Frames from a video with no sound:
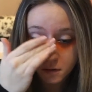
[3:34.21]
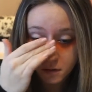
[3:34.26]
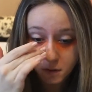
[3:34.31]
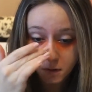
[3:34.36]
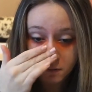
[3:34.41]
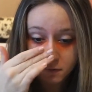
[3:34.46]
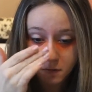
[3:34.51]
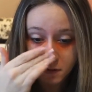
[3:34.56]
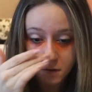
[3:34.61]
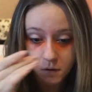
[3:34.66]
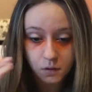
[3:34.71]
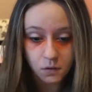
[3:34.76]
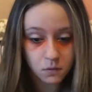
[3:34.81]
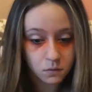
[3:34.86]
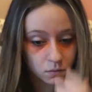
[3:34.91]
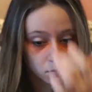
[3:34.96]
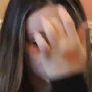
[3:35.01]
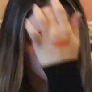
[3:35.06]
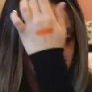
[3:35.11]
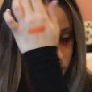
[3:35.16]
Even
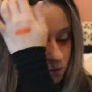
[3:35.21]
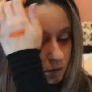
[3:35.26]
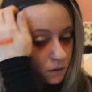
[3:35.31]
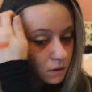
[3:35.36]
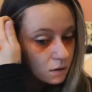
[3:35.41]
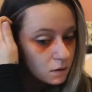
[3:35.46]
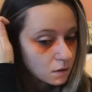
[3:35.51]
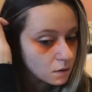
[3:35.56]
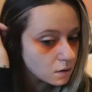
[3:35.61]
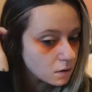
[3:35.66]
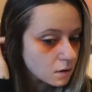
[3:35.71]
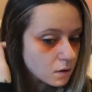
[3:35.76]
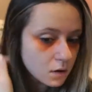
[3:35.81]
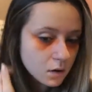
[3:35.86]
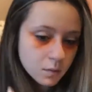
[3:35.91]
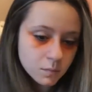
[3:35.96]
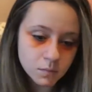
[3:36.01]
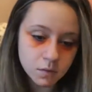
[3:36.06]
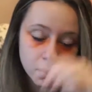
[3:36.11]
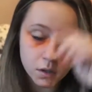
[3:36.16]
though
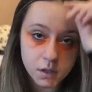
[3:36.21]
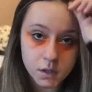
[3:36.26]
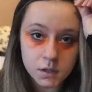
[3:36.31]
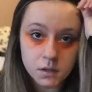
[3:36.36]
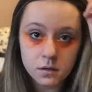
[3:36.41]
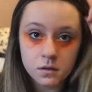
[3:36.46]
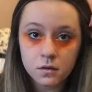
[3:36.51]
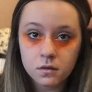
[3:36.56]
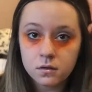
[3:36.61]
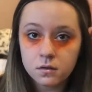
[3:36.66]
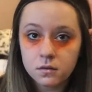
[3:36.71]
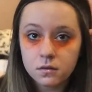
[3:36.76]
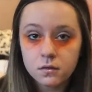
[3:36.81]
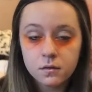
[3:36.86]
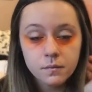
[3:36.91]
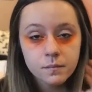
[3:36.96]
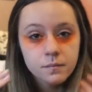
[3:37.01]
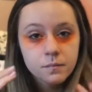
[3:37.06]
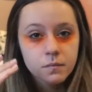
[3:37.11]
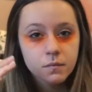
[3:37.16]
I'm looking
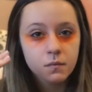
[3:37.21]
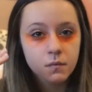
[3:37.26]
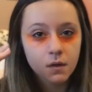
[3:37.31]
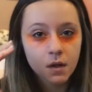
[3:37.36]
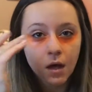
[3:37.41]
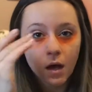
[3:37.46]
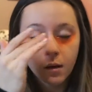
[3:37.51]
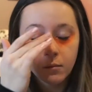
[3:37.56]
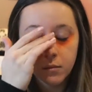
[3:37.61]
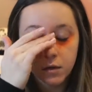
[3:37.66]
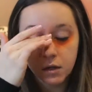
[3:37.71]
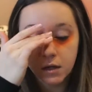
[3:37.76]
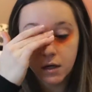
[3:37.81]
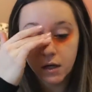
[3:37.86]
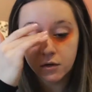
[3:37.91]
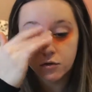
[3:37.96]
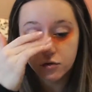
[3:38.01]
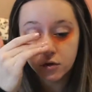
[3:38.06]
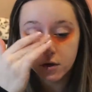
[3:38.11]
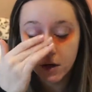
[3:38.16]

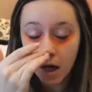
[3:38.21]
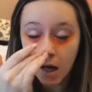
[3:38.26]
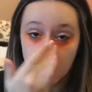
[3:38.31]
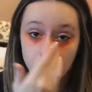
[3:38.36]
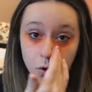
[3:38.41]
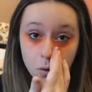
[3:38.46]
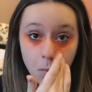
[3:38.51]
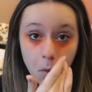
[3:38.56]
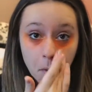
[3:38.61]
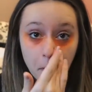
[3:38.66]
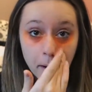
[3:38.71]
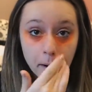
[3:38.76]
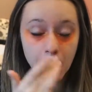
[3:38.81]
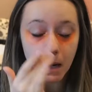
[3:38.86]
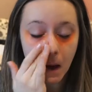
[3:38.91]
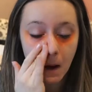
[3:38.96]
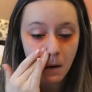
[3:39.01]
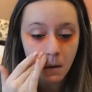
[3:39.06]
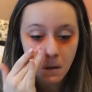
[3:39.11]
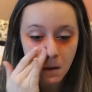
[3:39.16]
extra not normal right
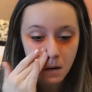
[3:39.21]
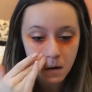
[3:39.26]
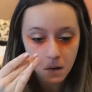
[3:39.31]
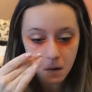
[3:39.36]
now.